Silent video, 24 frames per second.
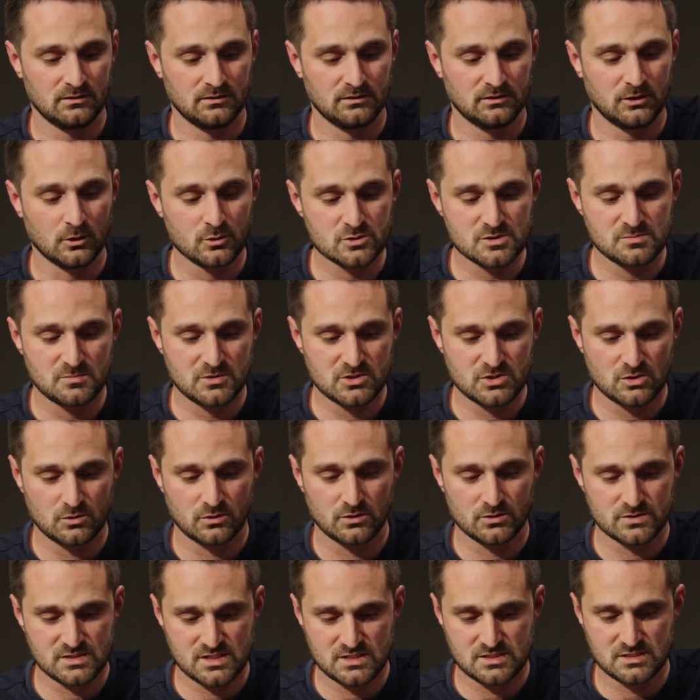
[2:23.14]
those
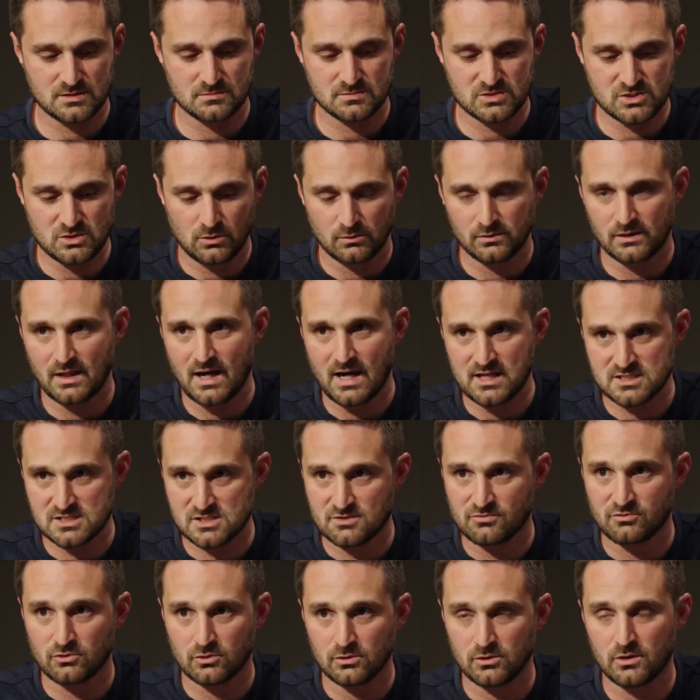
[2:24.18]
material systems don't last
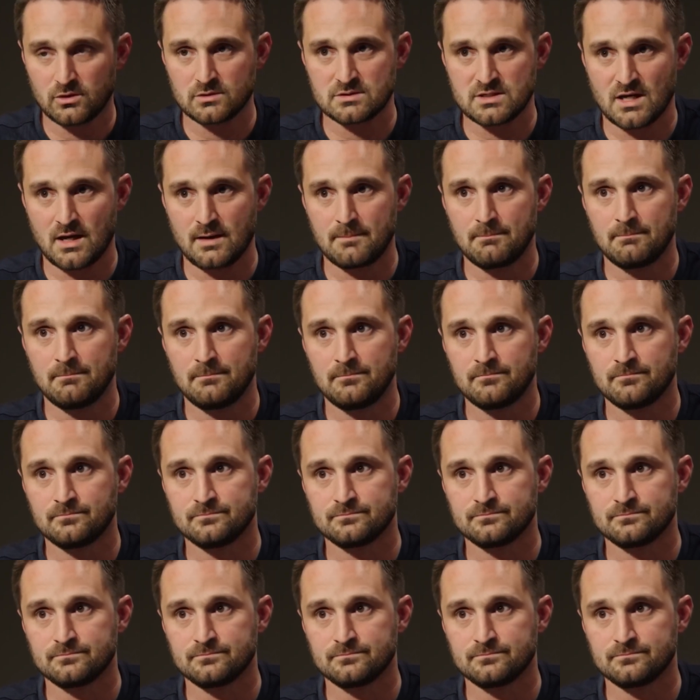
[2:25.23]
for a long time.